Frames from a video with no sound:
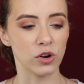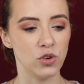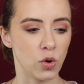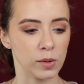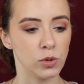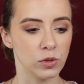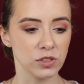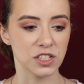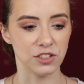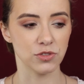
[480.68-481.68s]
normal
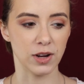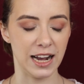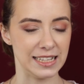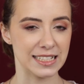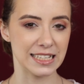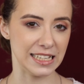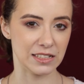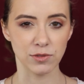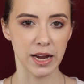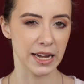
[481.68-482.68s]
to dry
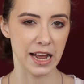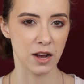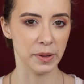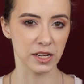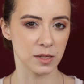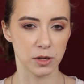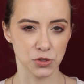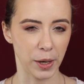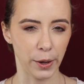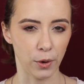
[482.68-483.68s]
skin right now because I'm on
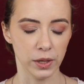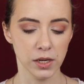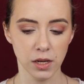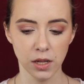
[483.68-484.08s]
tretinoin.